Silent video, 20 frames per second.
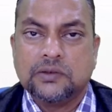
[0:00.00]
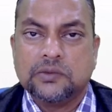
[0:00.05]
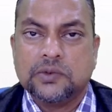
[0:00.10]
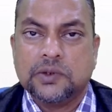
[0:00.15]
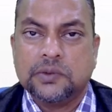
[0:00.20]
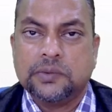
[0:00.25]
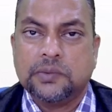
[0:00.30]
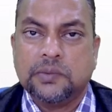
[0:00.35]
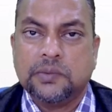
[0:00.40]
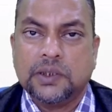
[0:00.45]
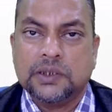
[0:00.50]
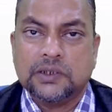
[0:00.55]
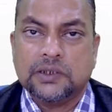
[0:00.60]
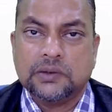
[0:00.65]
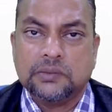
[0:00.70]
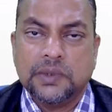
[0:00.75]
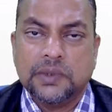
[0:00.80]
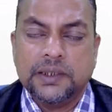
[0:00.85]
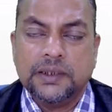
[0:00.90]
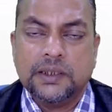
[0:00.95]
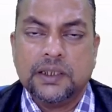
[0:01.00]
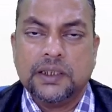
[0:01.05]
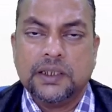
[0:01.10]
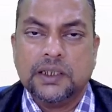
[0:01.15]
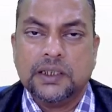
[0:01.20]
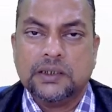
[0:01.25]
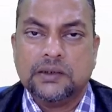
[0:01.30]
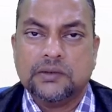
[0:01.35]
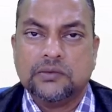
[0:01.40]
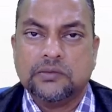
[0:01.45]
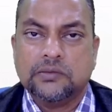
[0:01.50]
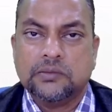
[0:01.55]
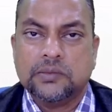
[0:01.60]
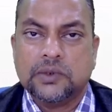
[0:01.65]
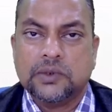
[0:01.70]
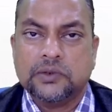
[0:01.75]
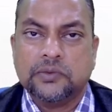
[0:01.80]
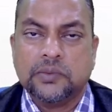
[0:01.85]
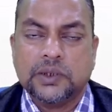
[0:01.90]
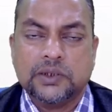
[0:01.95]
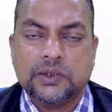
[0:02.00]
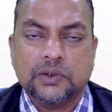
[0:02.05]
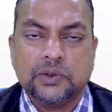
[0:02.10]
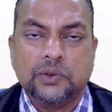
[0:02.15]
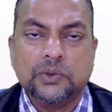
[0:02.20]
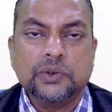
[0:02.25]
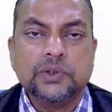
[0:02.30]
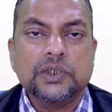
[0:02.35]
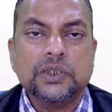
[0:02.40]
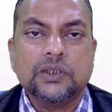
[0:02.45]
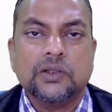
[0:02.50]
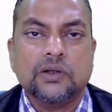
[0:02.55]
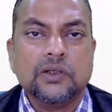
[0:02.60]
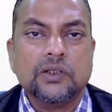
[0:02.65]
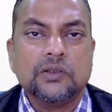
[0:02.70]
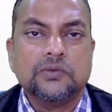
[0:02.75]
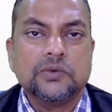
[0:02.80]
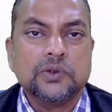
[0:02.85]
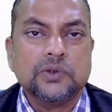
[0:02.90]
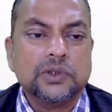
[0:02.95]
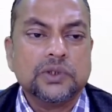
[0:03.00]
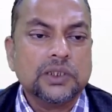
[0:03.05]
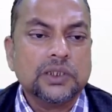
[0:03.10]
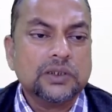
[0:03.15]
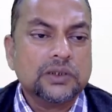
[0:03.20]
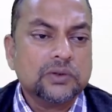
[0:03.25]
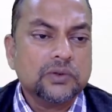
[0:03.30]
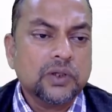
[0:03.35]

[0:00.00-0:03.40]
performance mentoring, performance coaching, all of those things,